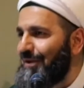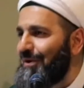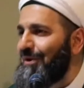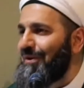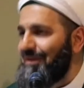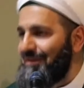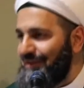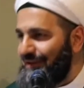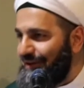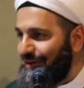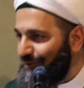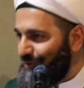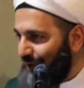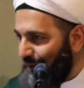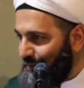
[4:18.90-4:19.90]
the
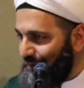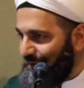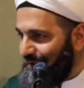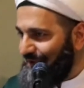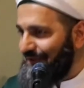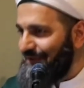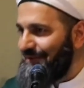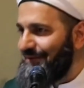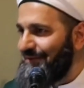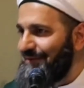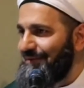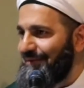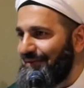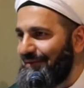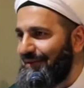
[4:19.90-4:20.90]
secret to happiness,
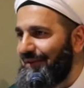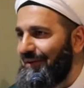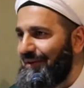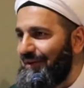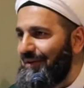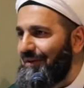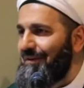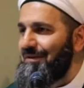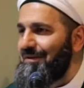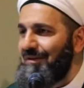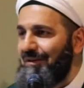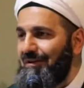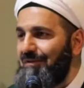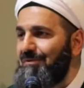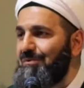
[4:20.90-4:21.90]
the
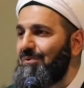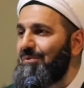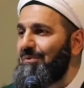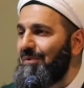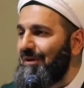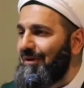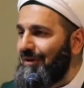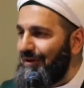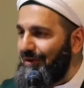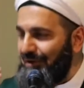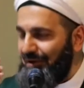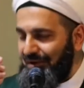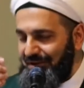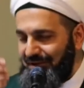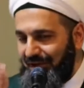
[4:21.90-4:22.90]
secret to
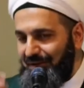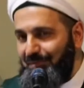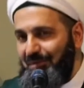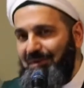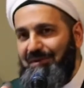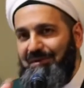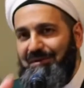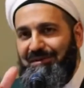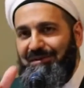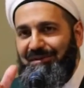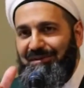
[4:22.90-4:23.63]
contentment,